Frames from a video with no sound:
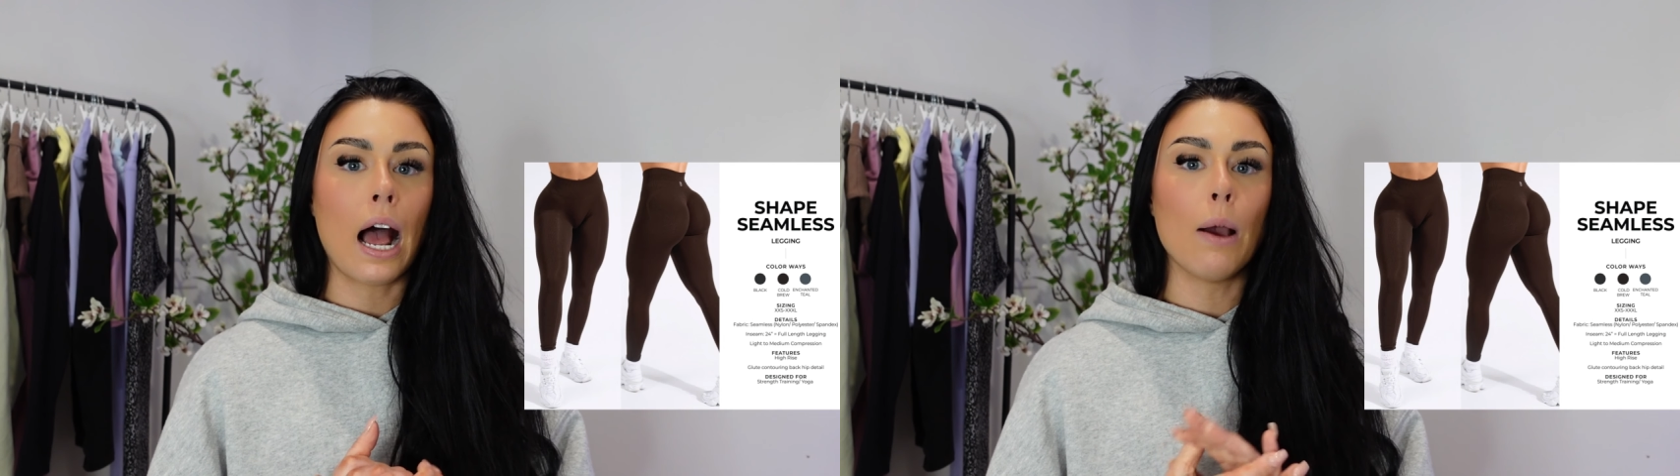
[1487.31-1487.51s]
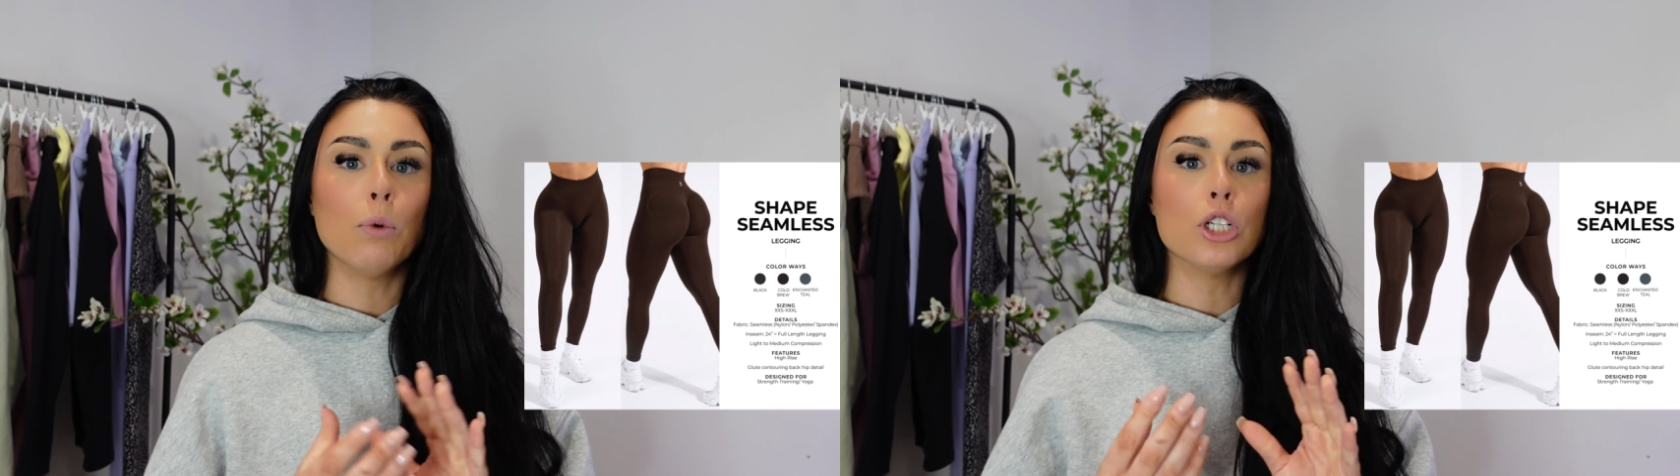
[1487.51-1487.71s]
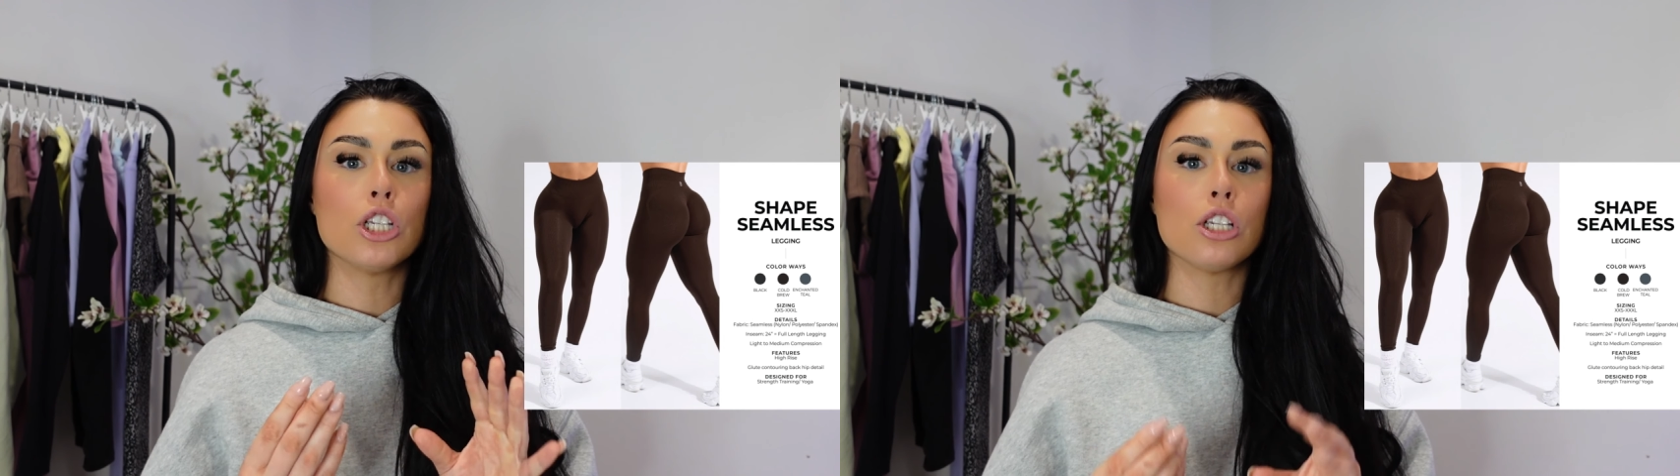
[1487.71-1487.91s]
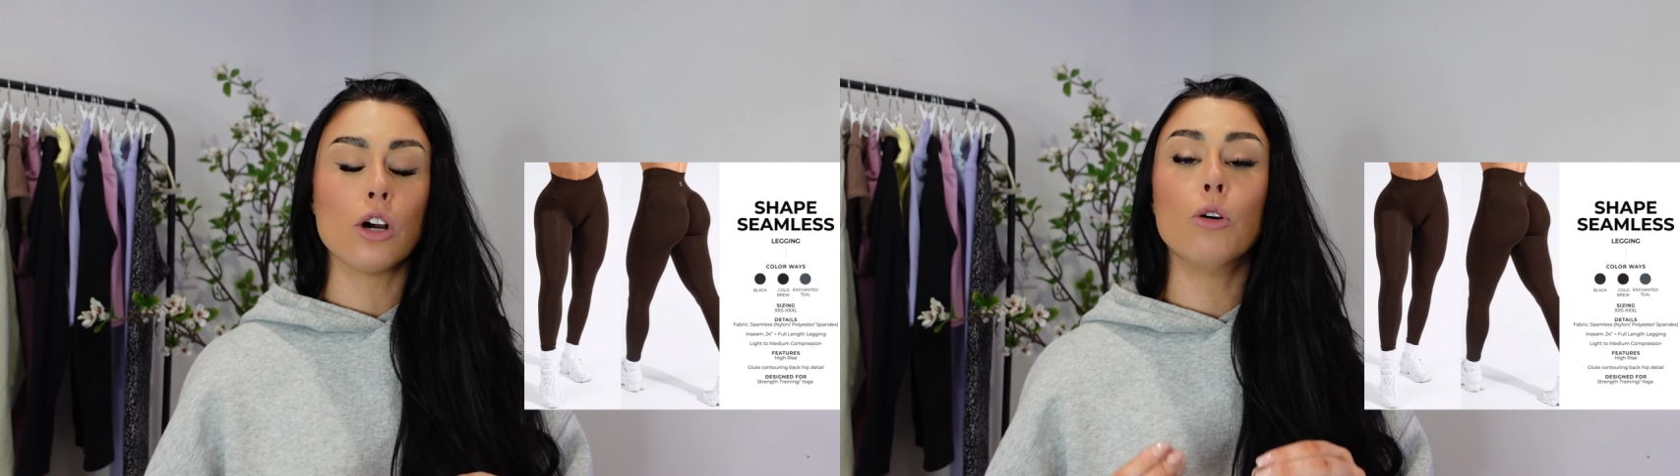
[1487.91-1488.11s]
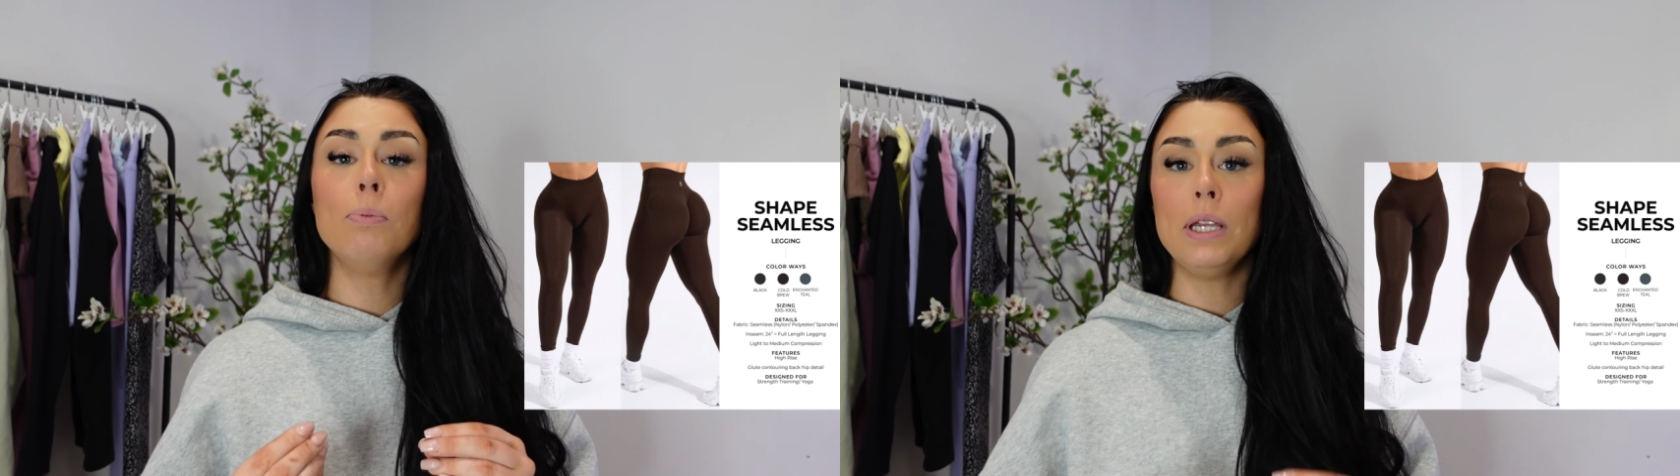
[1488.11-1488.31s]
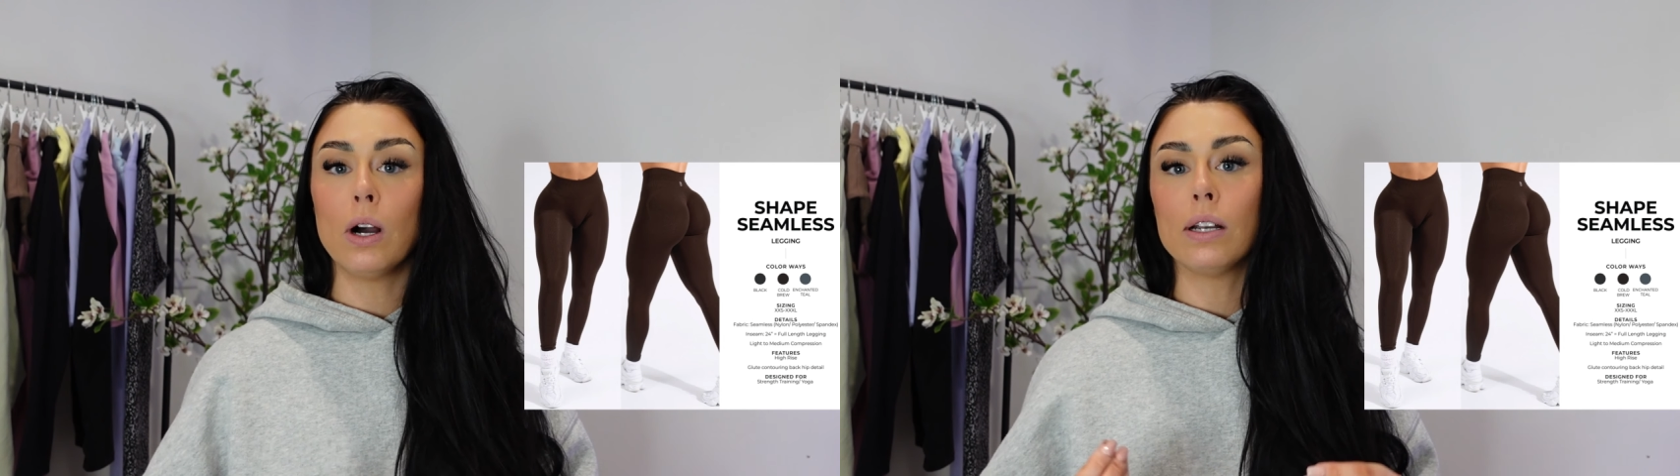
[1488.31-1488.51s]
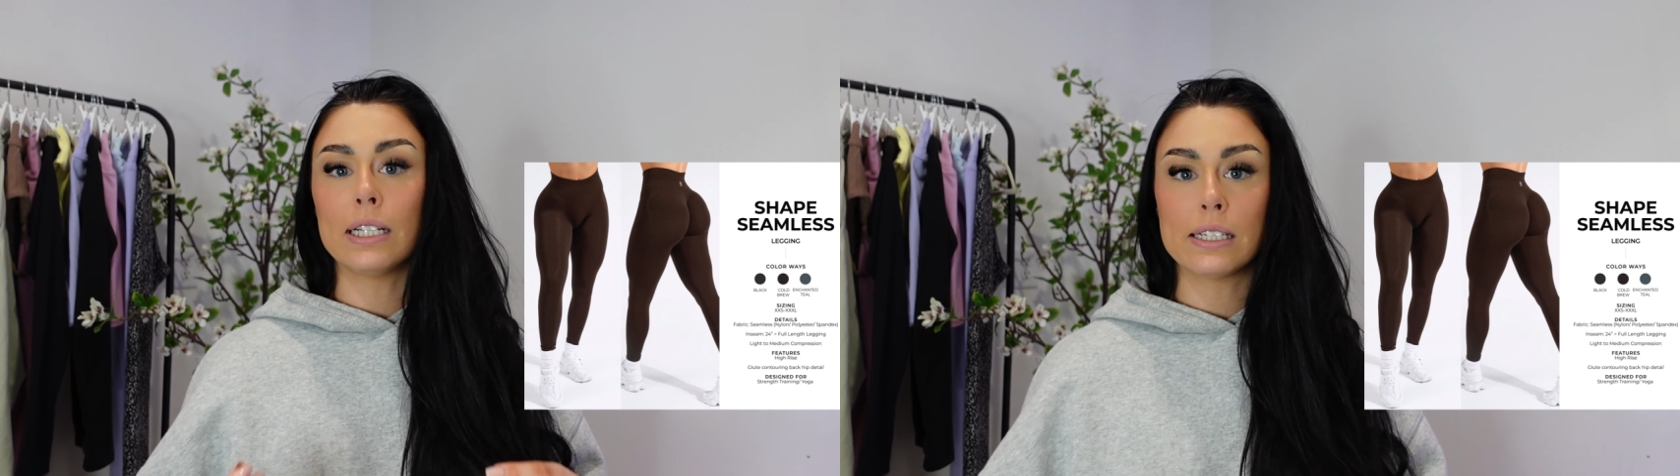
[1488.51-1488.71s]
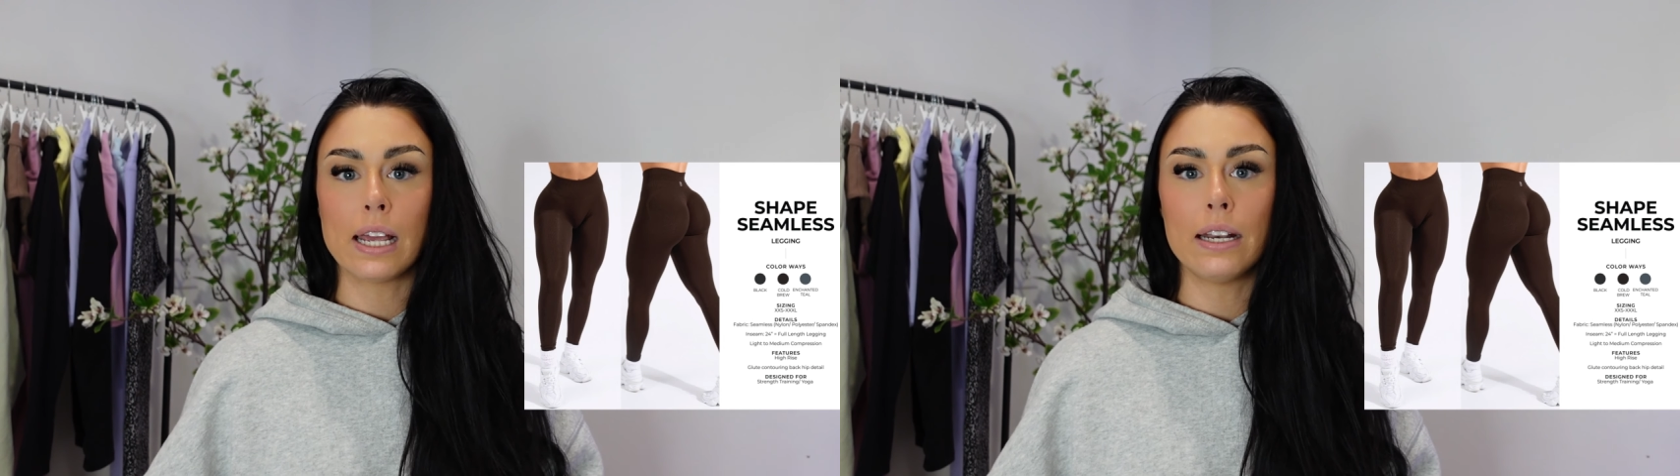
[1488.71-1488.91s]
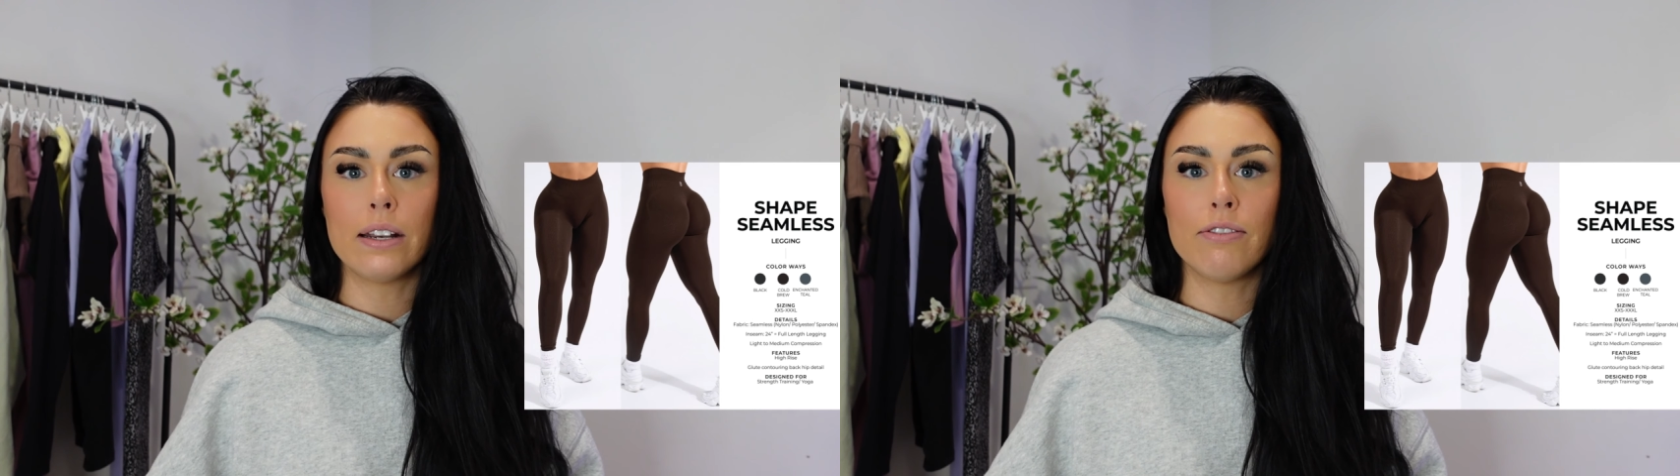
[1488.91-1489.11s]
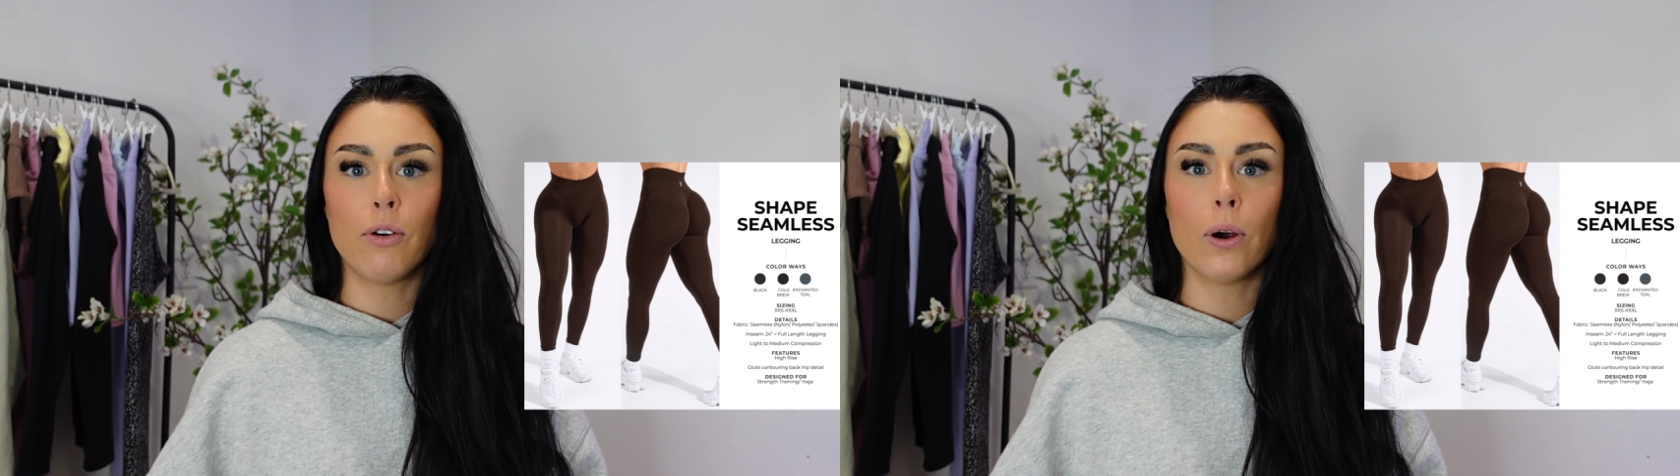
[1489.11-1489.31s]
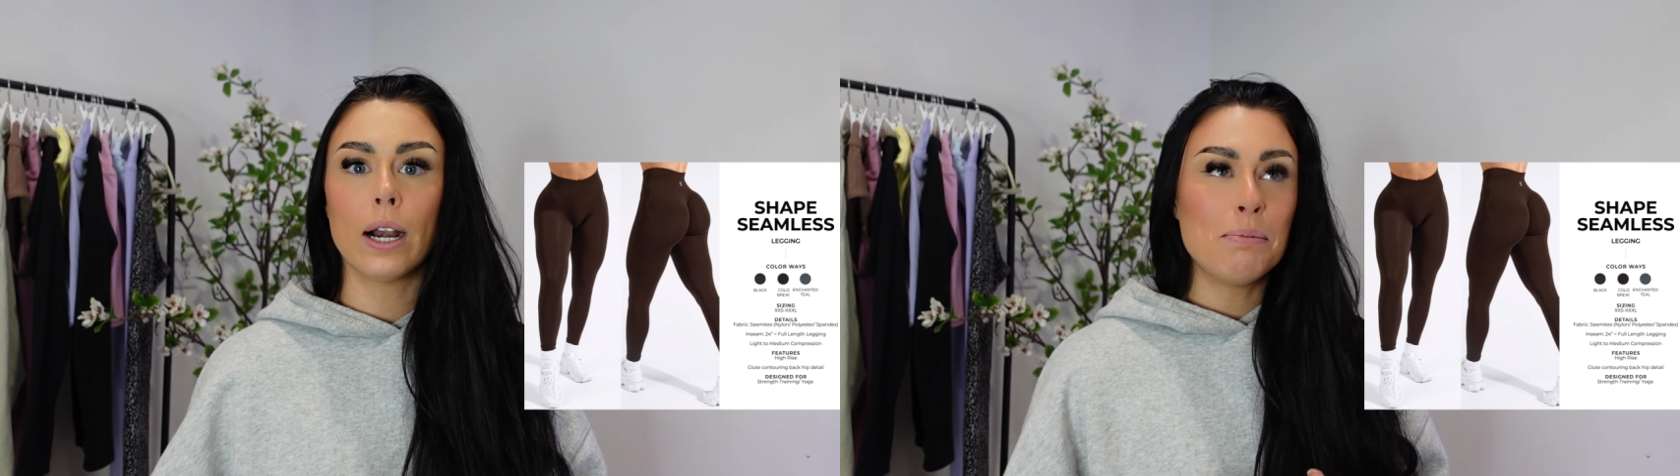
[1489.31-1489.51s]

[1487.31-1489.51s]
I was so beyond excited for